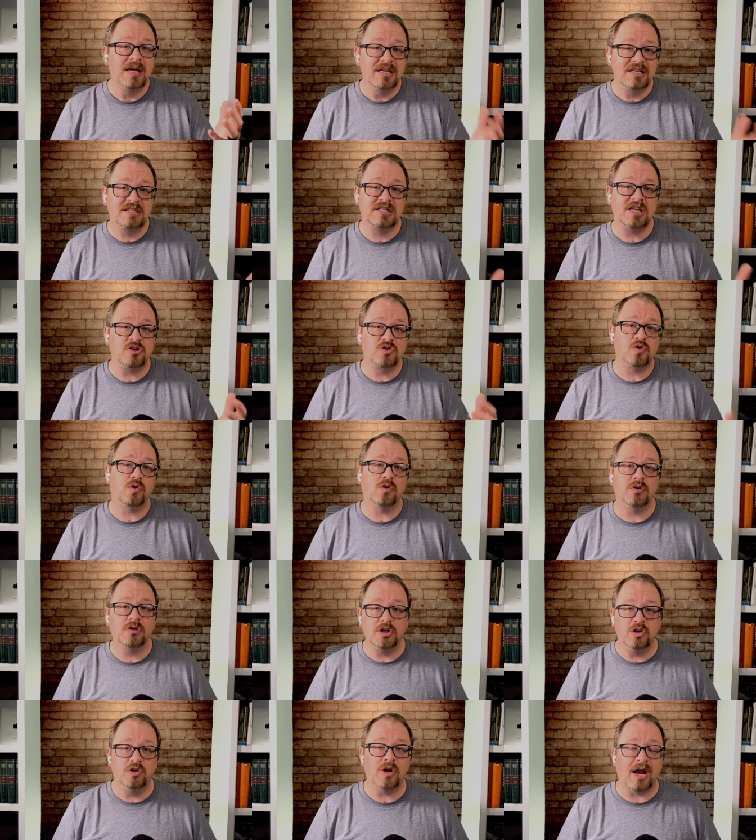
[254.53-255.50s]
Central
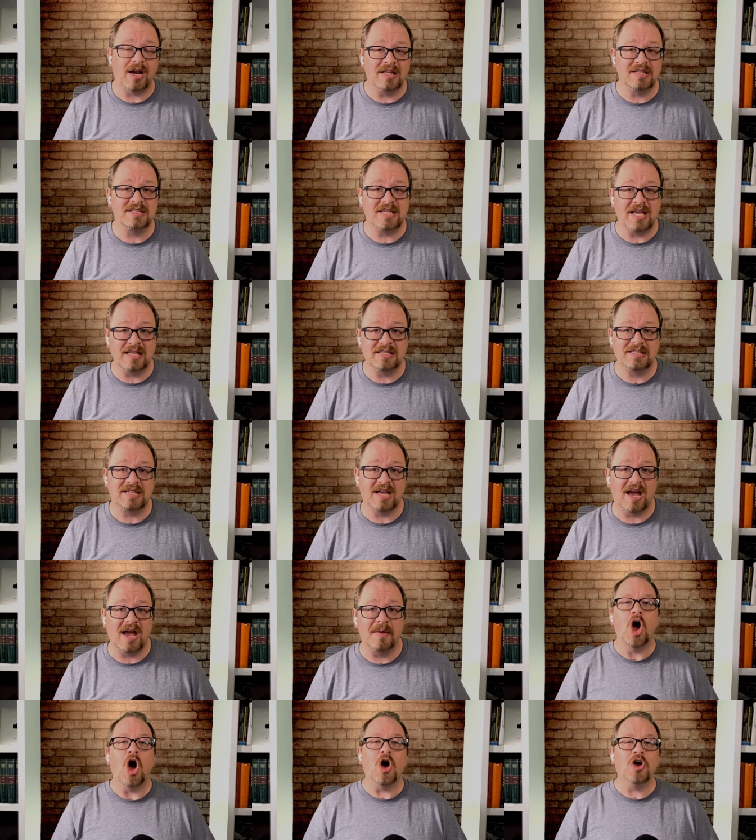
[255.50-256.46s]
United States
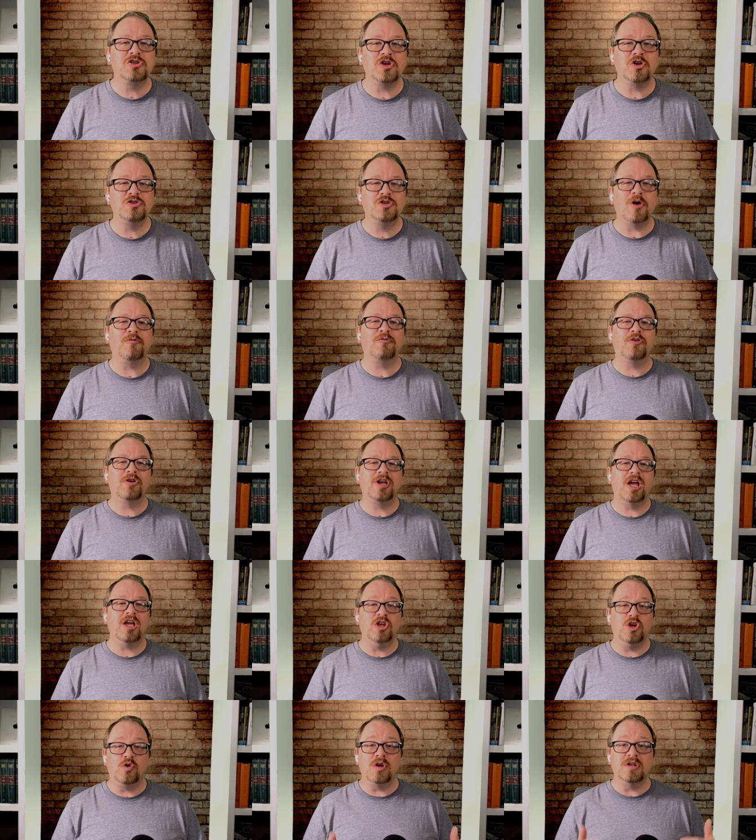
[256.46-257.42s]
time. Also, don't
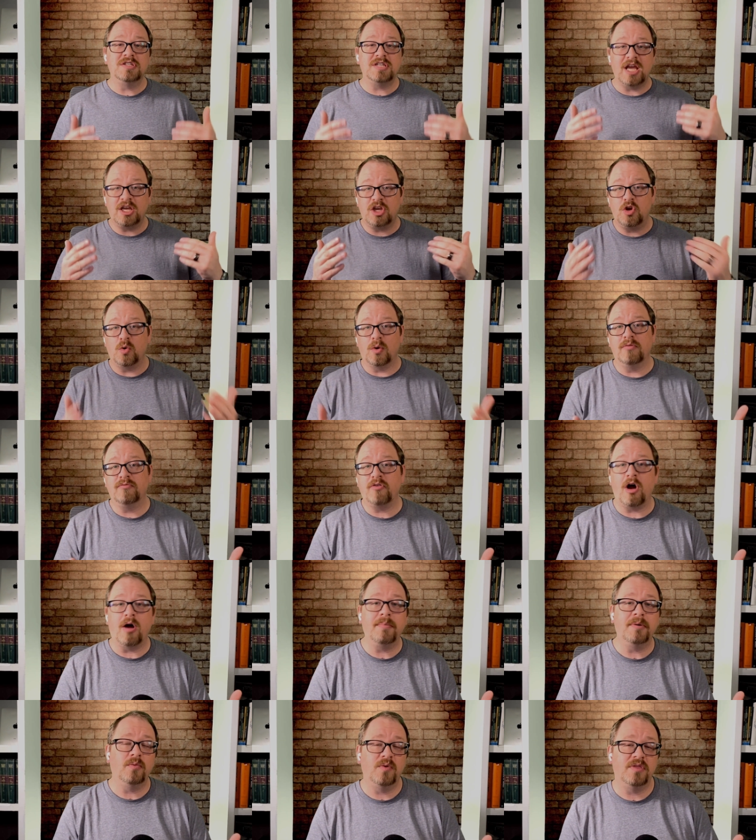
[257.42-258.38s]
forget you can take your
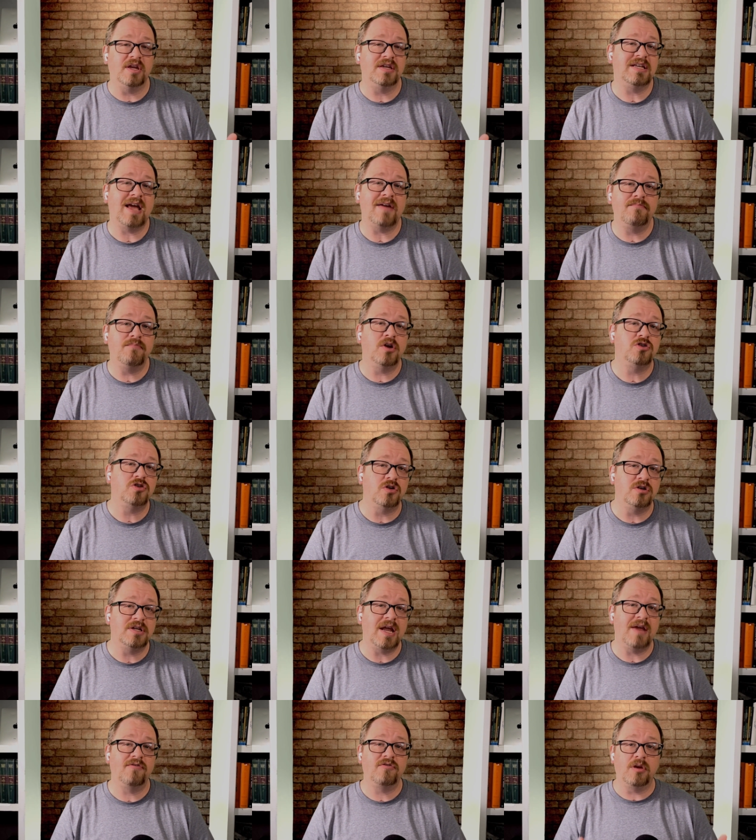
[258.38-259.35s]
involvement with the Dev Mentor
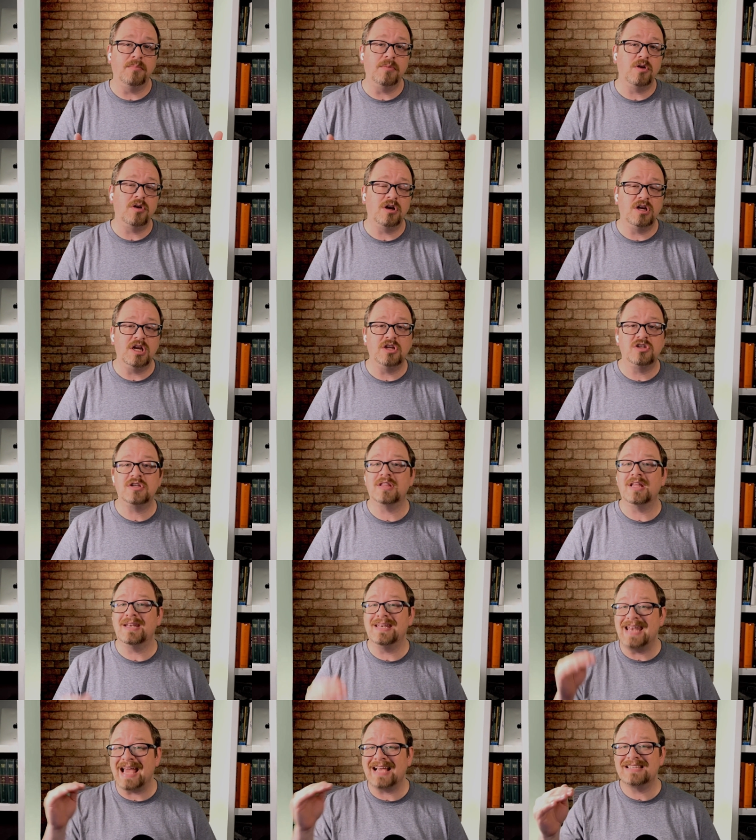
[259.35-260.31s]
Dave community to the
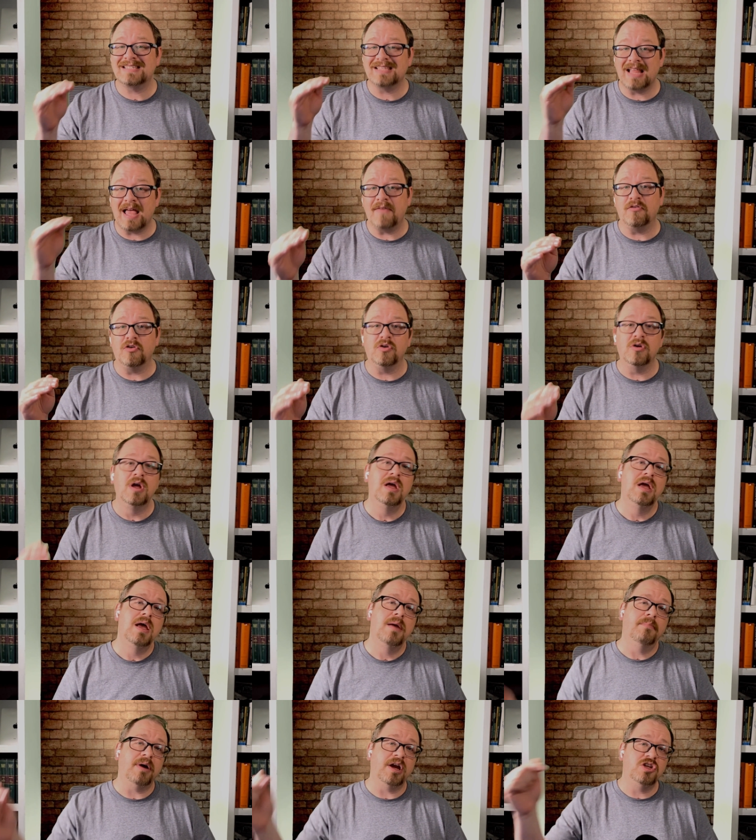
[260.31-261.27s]
next level
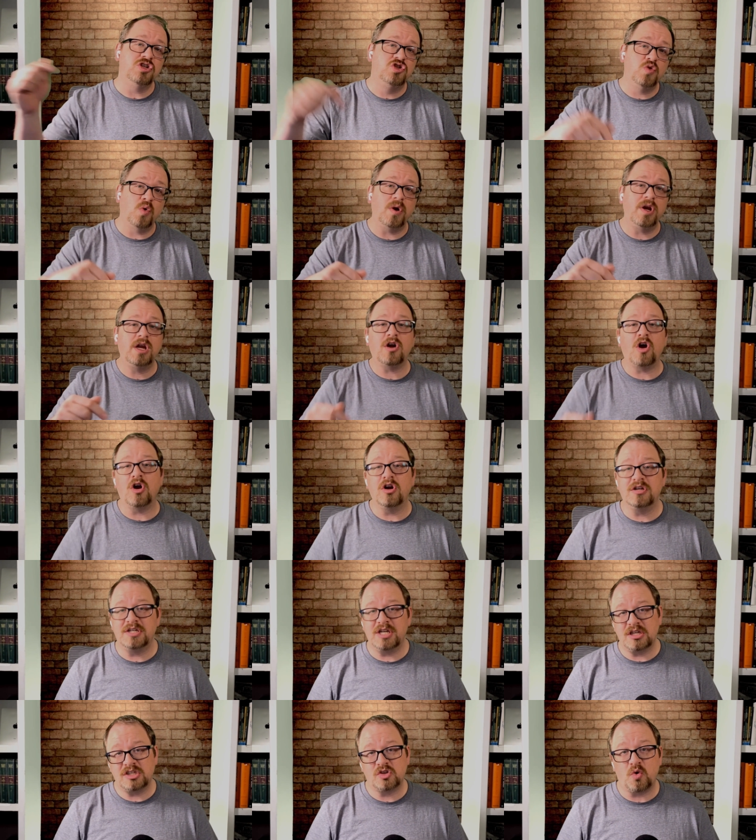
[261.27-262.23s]
by joining our
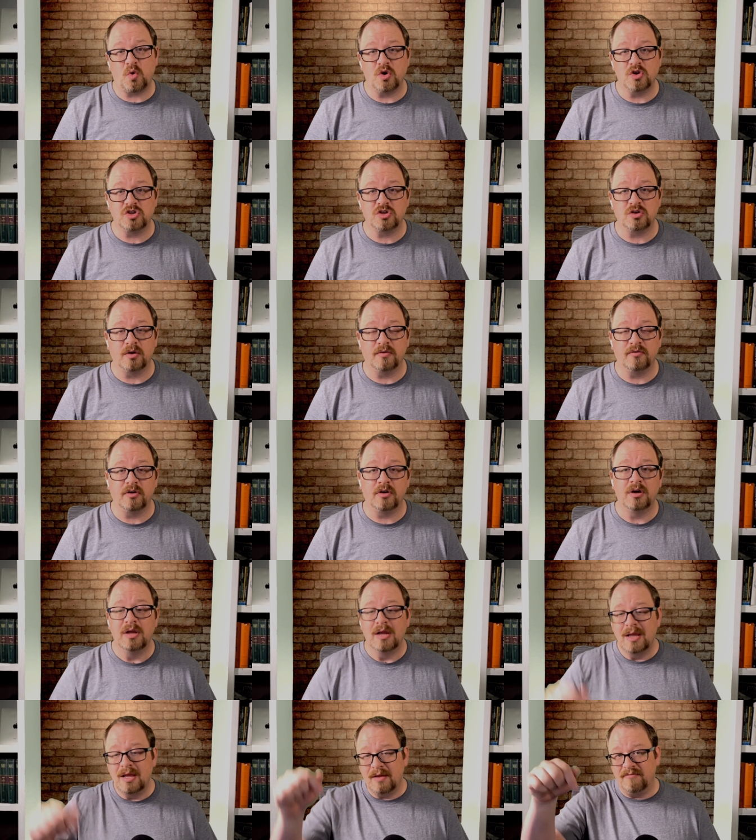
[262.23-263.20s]
Discord server
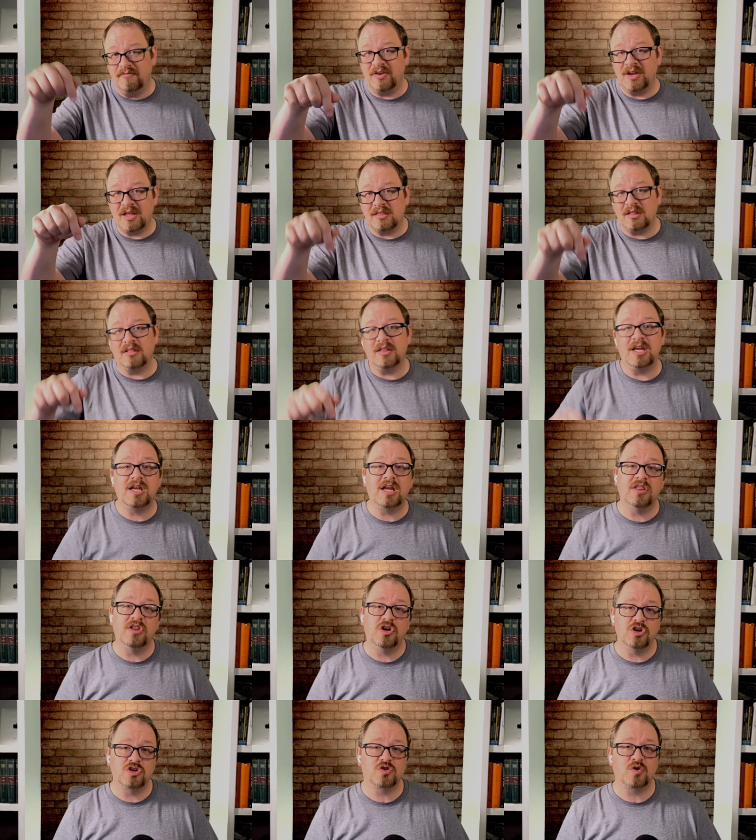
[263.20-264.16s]
via the link in
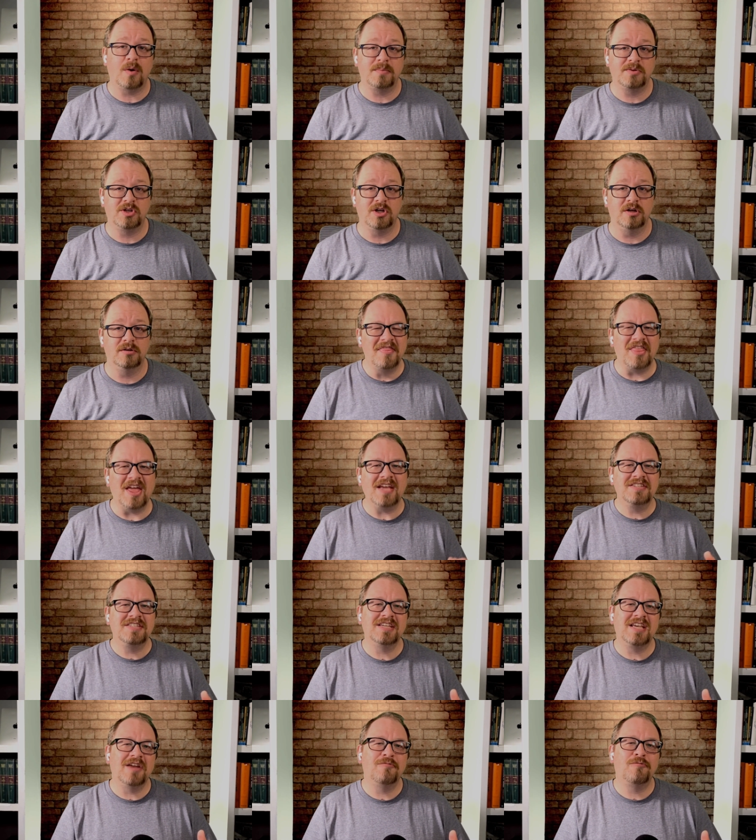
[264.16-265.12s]
the description. Thanks
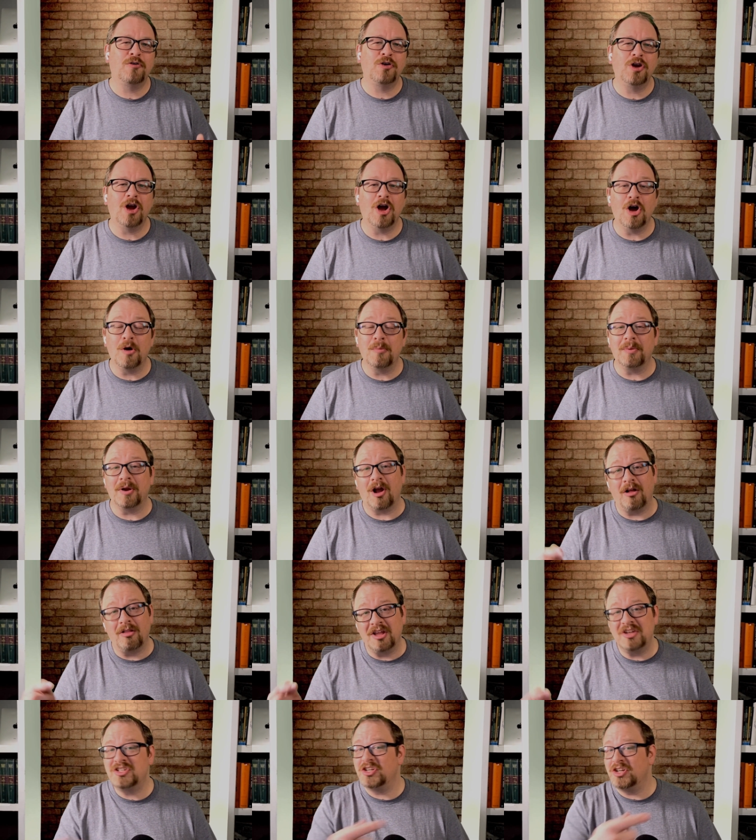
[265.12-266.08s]
again for your help, and I'll
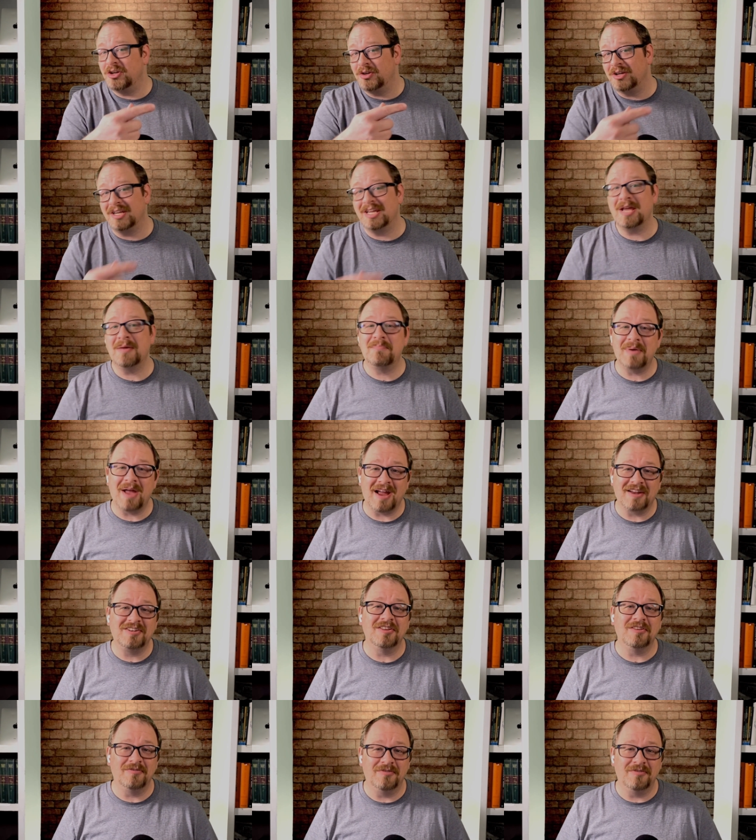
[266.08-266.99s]
let you get back to the